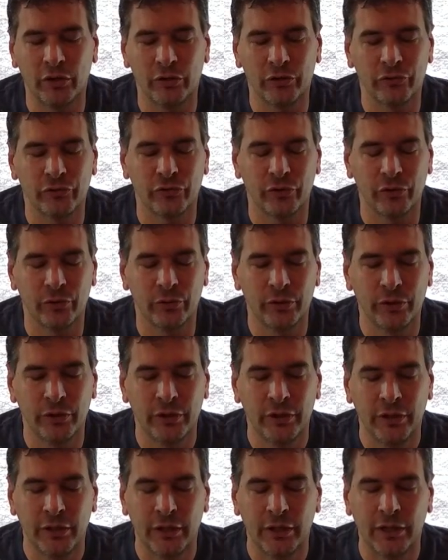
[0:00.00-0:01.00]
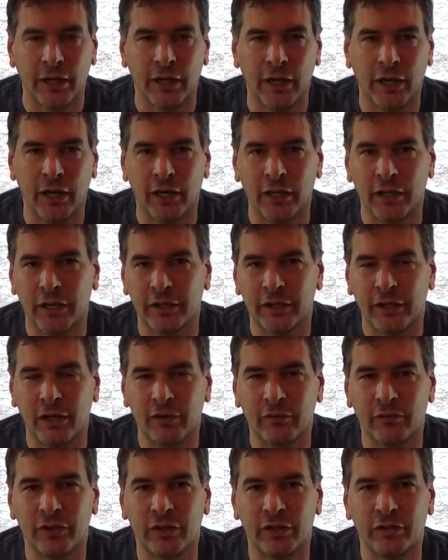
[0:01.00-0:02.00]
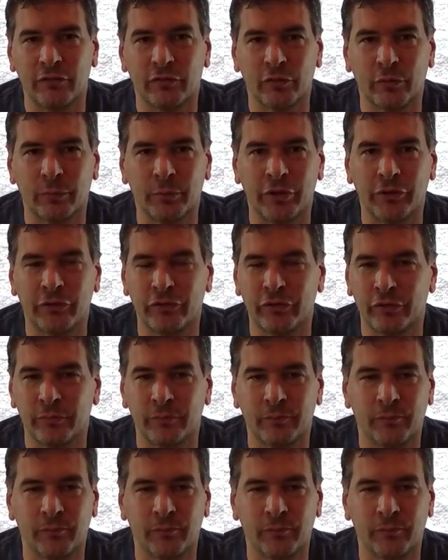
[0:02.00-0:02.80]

so I like having that information.